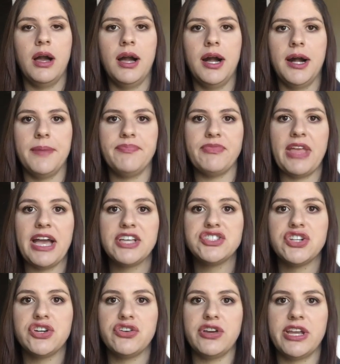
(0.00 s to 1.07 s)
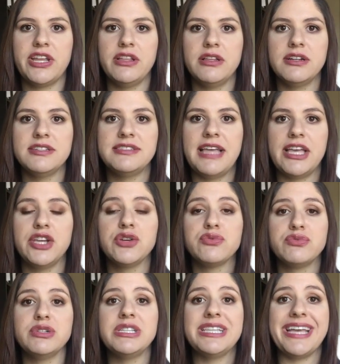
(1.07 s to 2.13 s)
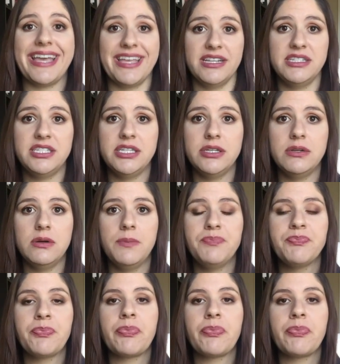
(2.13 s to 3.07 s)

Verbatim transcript: um, extracurriculars that you're really into